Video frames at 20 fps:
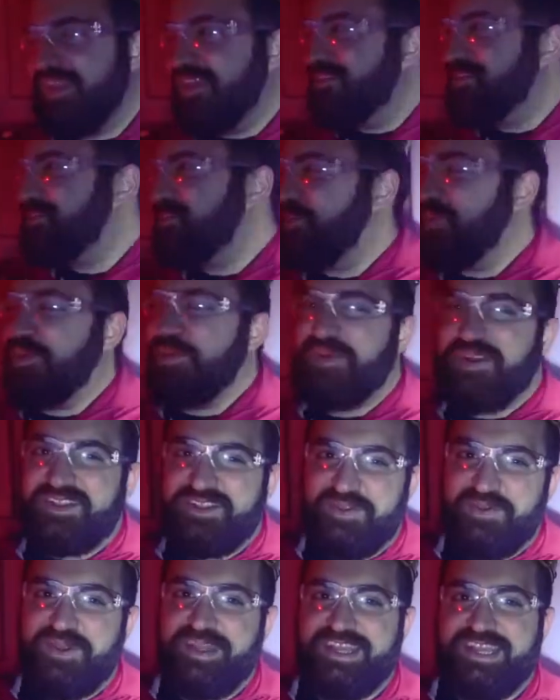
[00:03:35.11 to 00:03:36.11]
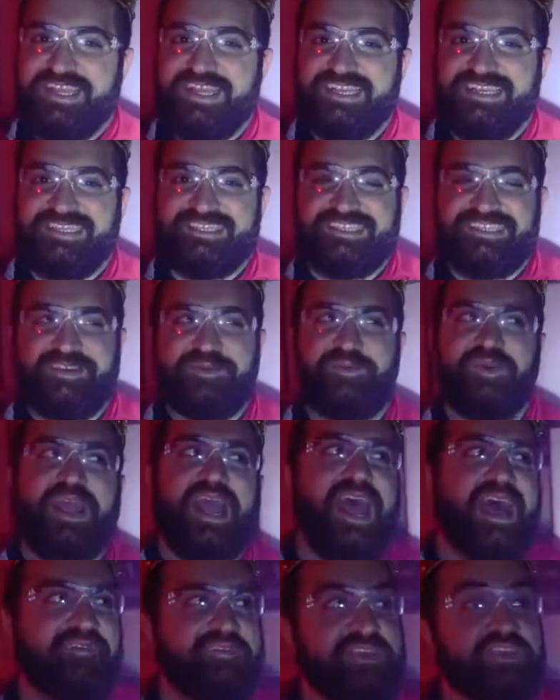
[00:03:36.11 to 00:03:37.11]
So what we're doing is we're
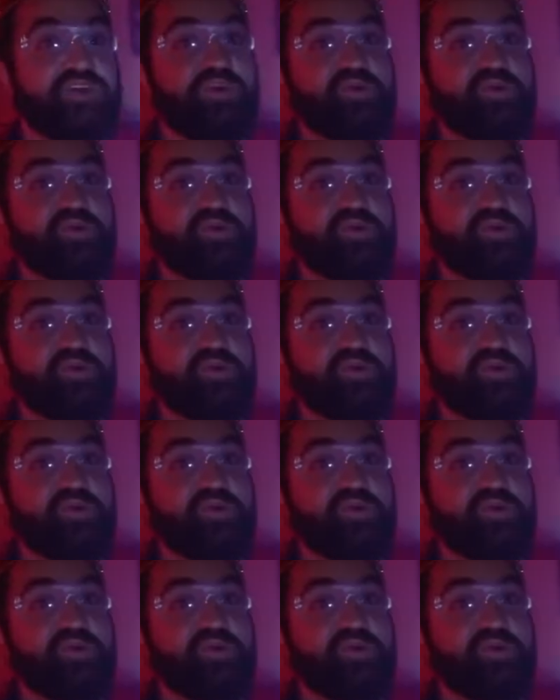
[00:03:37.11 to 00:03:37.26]
having